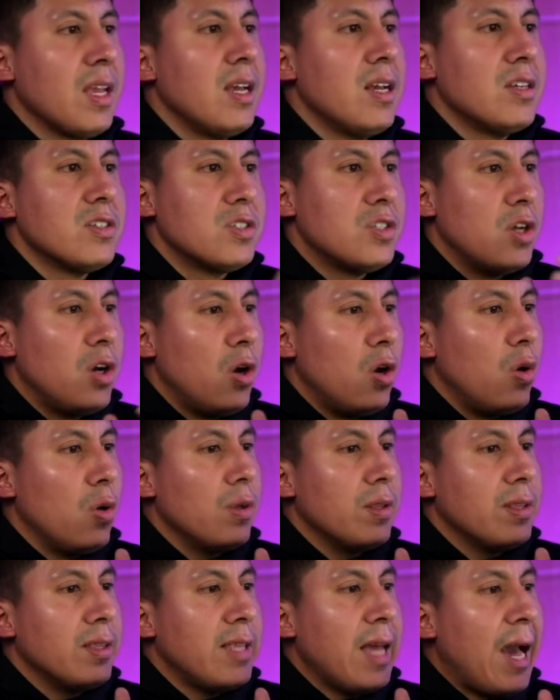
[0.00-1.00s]
So
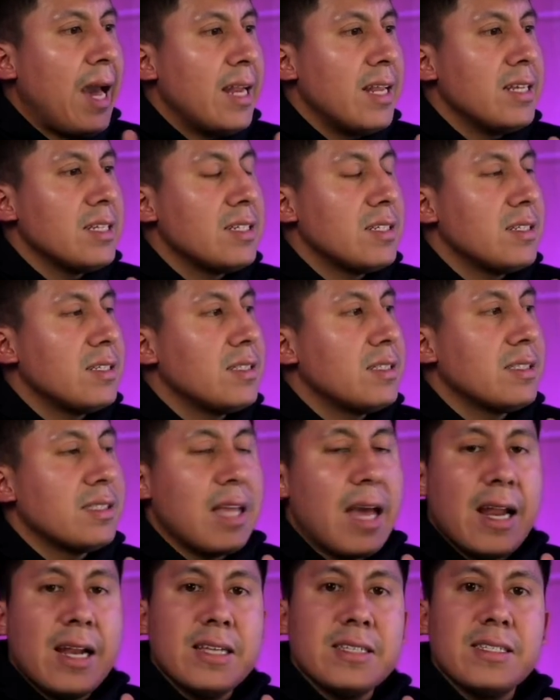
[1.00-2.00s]
that is
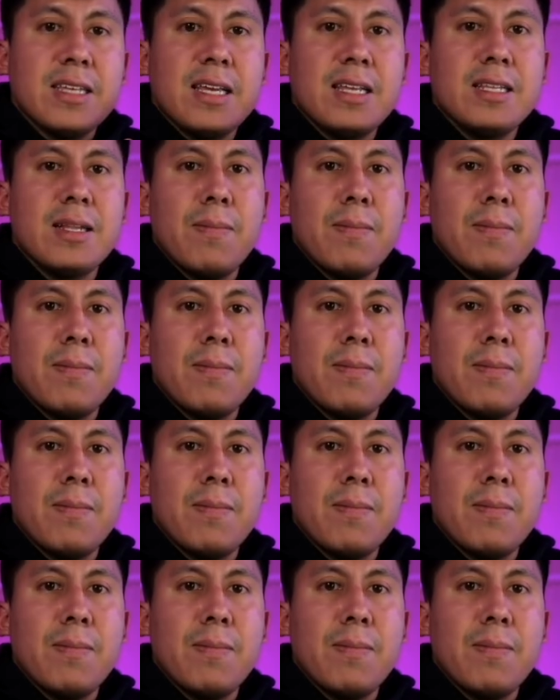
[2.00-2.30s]
that is an